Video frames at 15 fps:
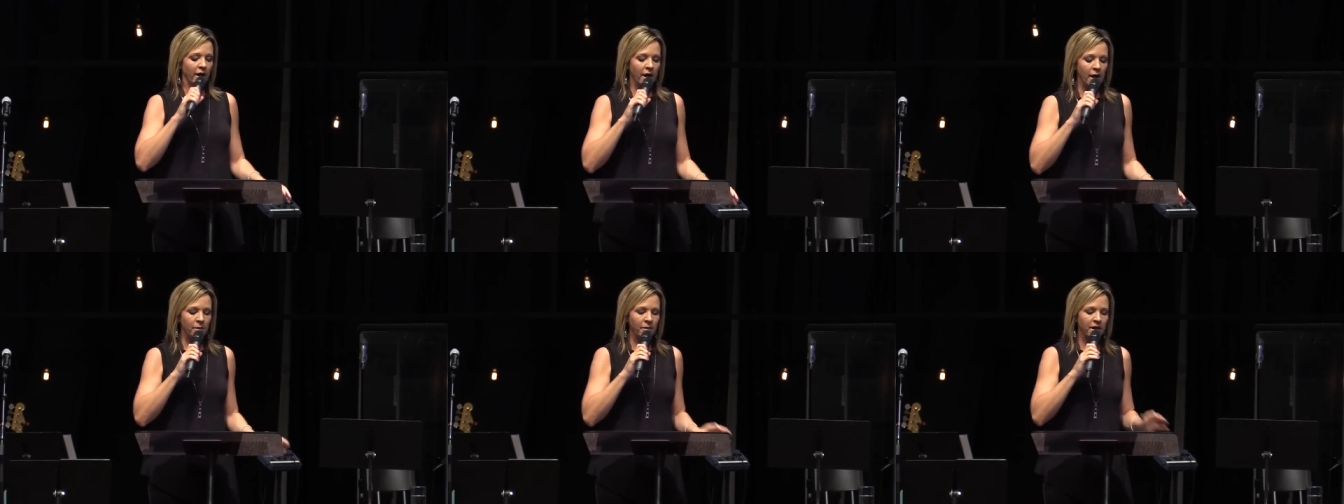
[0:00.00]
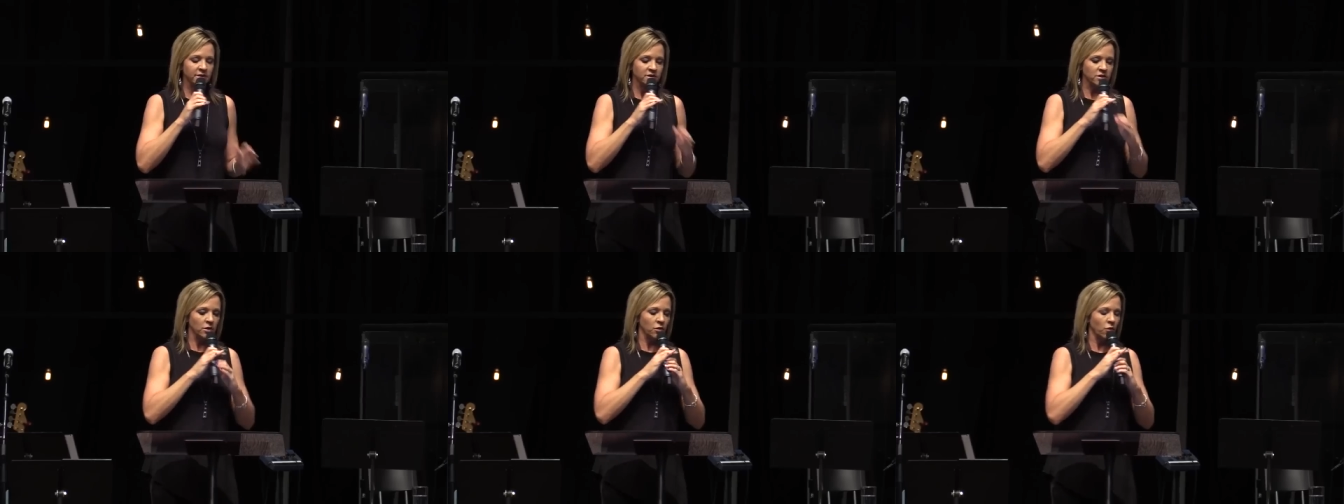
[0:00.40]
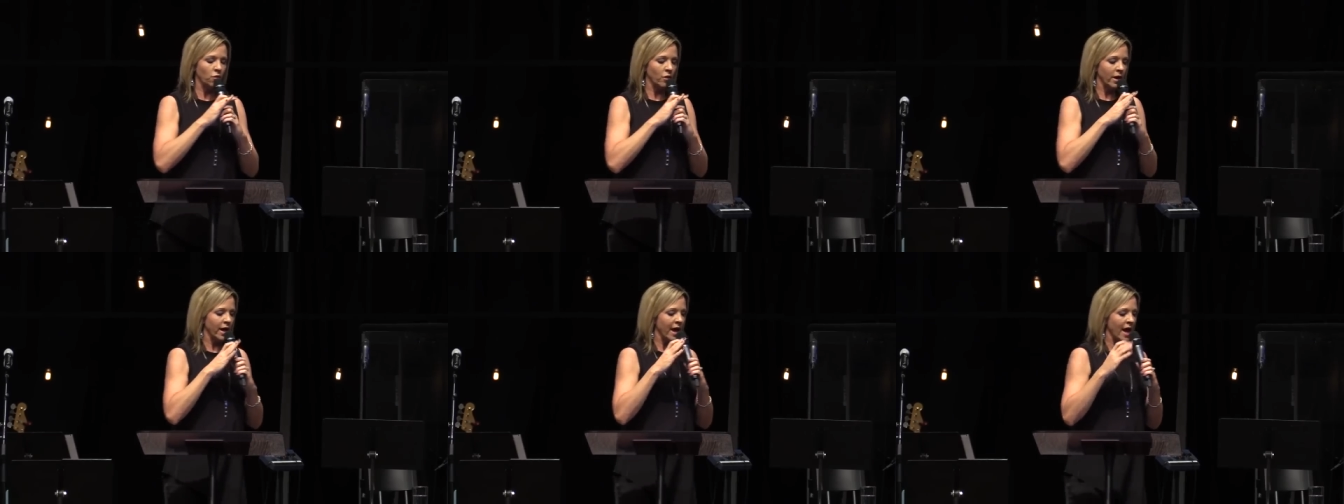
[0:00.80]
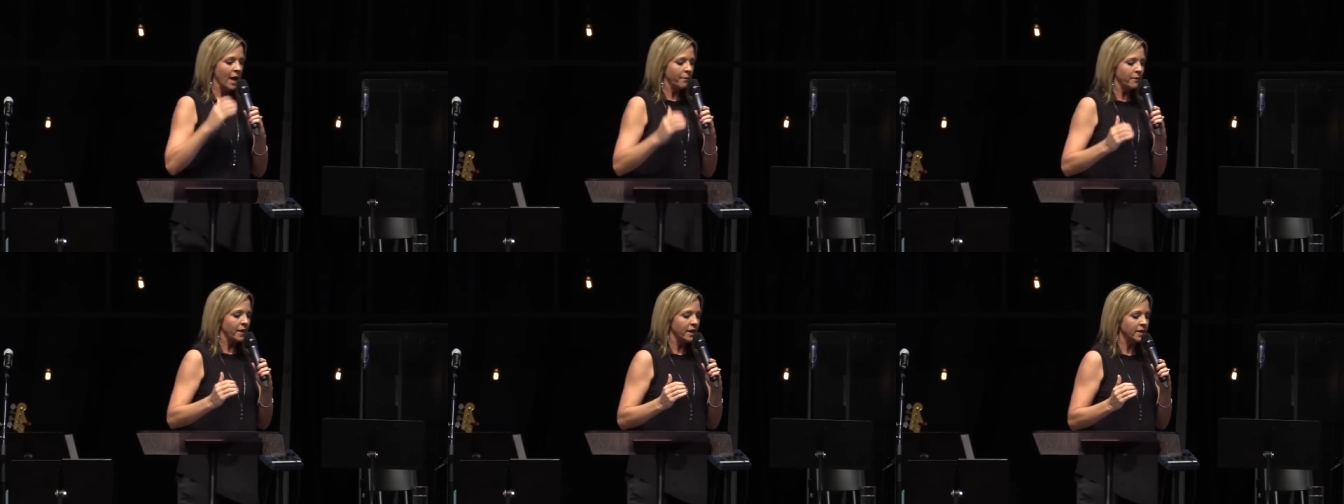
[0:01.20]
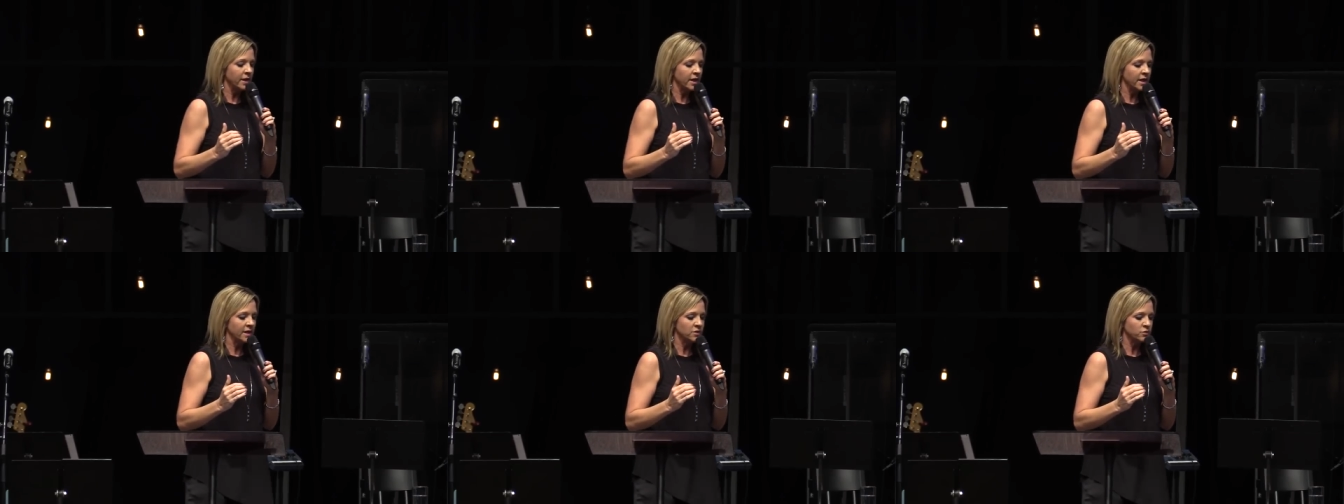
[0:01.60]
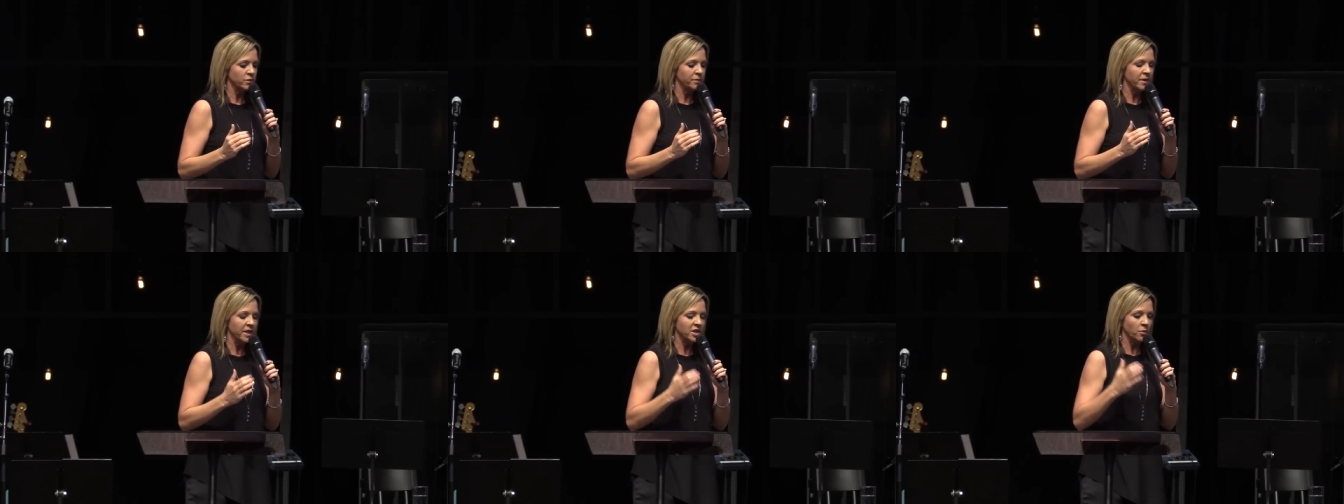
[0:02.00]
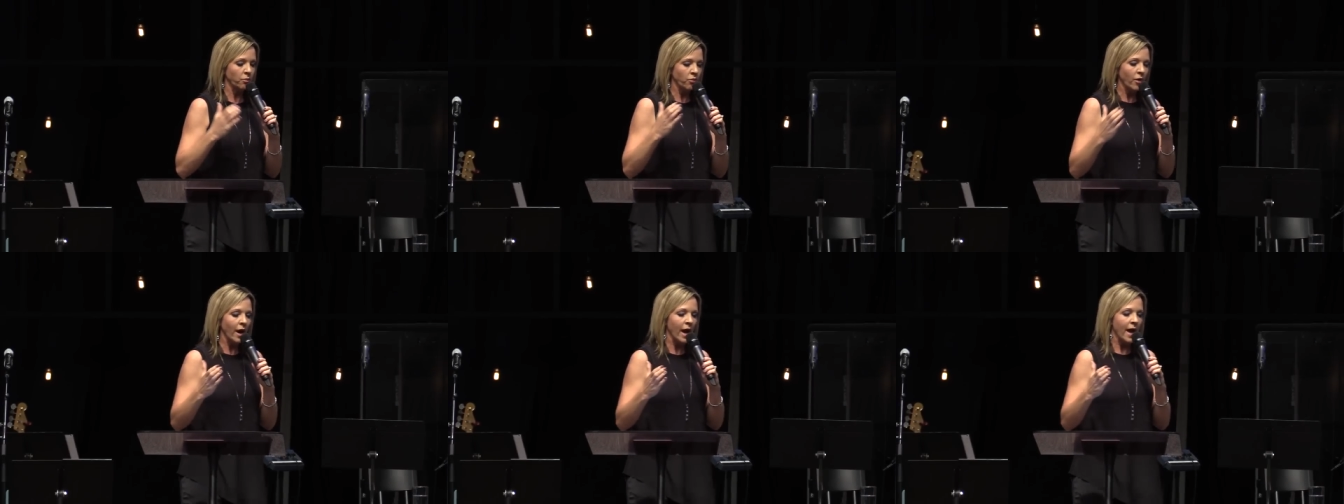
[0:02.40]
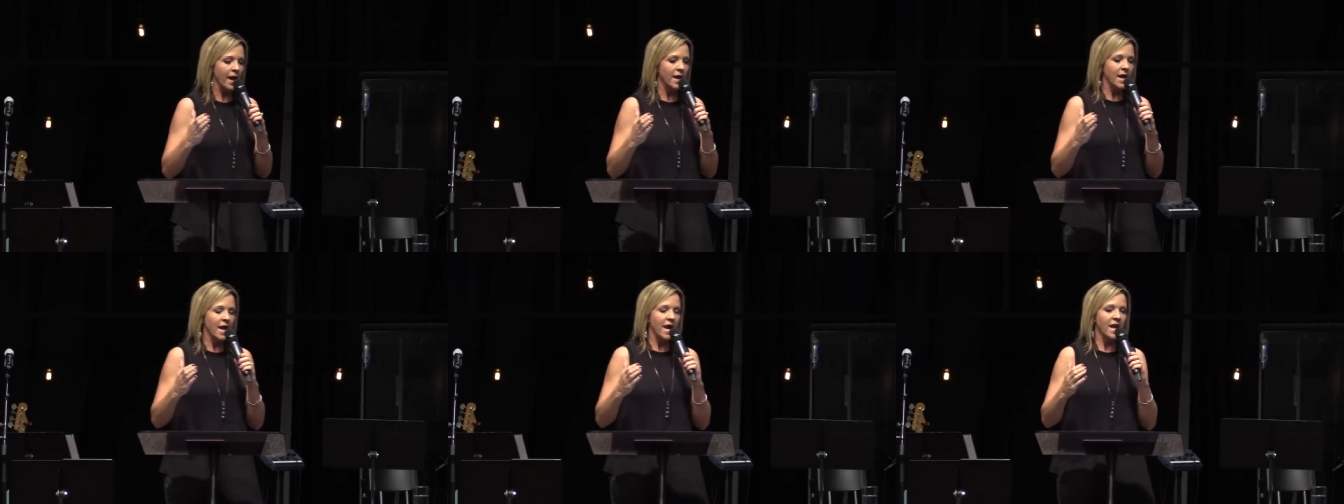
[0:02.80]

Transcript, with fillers: Um, and so what happened is we began to pray,